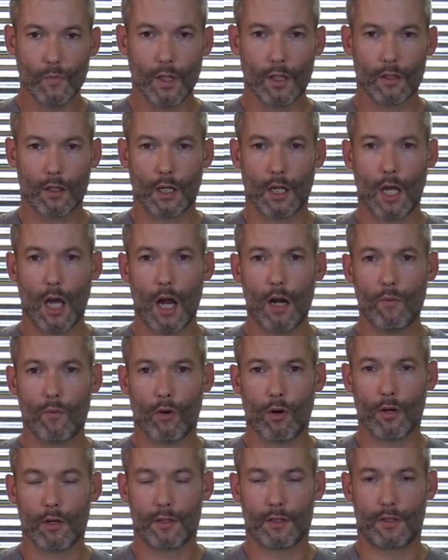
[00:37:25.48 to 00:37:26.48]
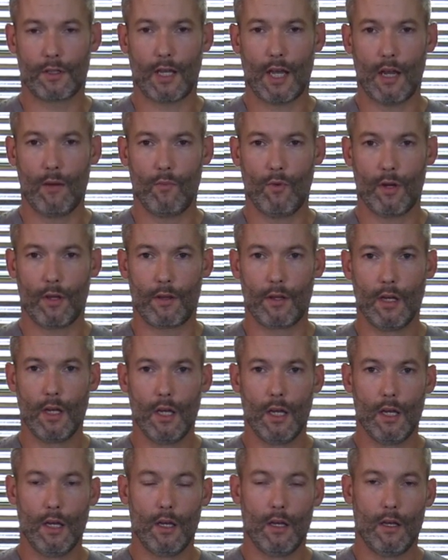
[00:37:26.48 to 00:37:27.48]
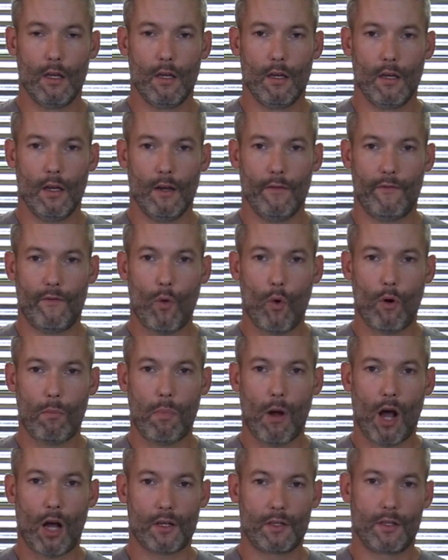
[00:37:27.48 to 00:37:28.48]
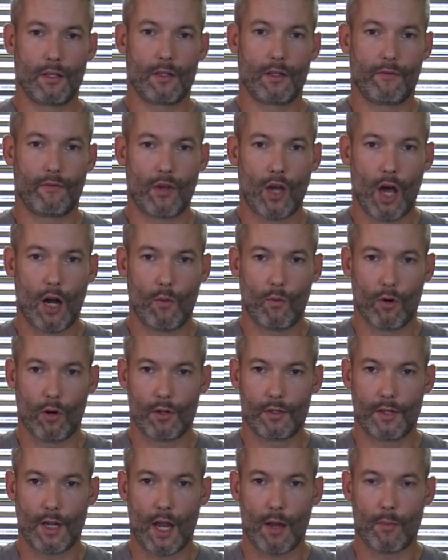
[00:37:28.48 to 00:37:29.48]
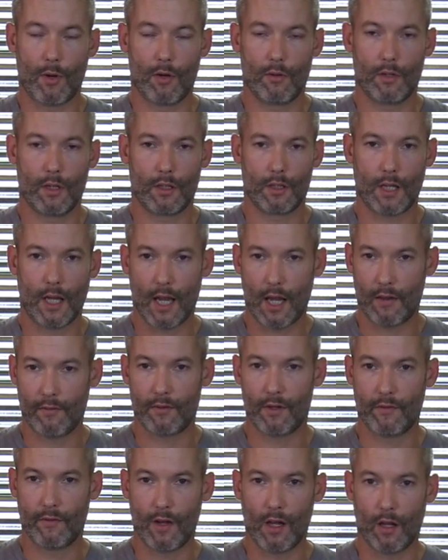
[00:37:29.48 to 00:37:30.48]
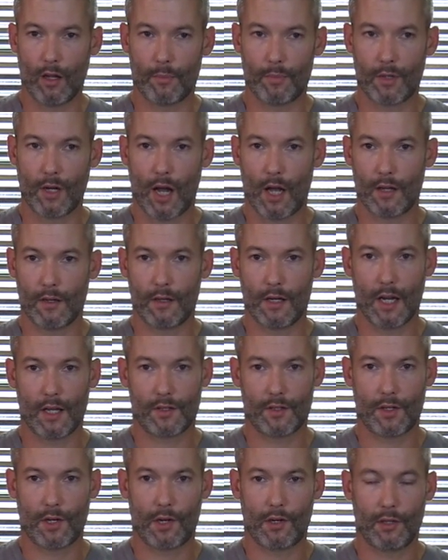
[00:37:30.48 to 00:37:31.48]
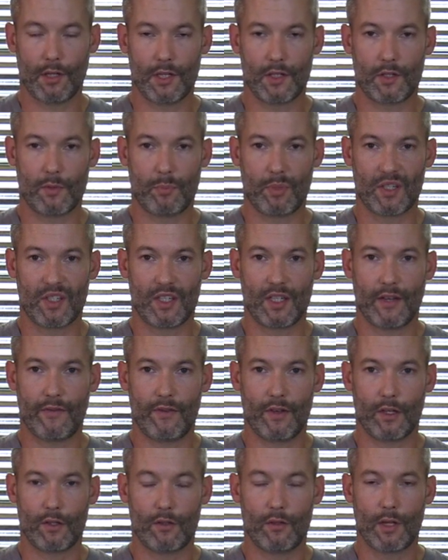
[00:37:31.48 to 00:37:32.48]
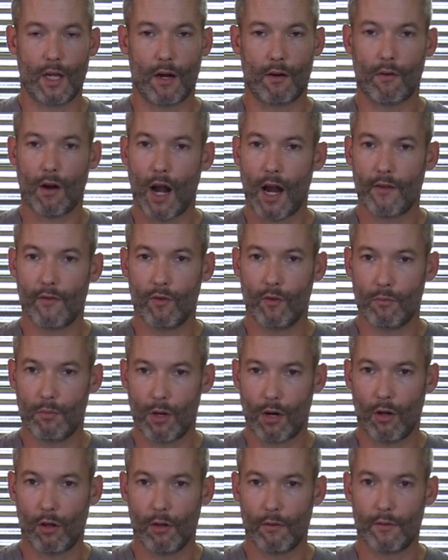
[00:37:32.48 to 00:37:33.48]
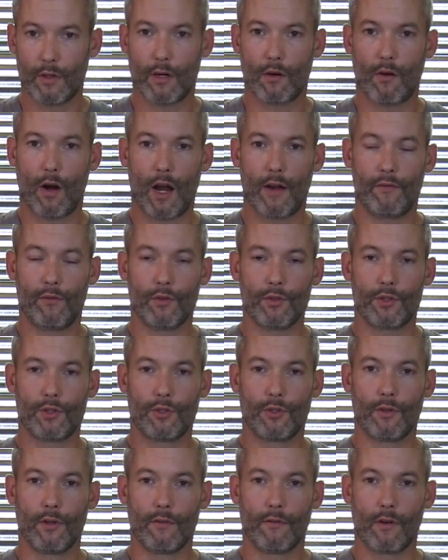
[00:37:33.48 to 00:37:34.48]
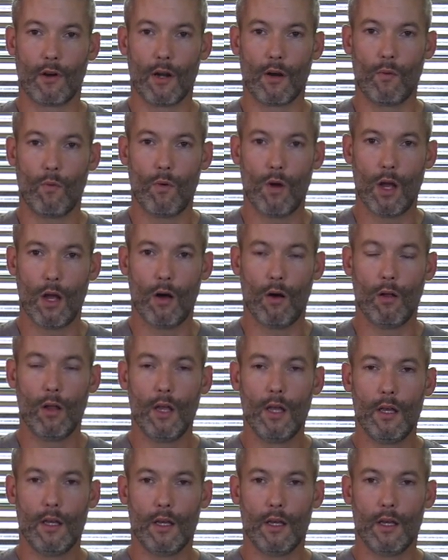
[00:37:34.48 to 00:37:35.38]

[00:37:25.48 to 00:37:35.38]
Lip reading: The Gunworks came with 4 boxes of Gunworks ammo that they have developed, not necessarily specific to that rifle, but all of their rifles shoot it very well.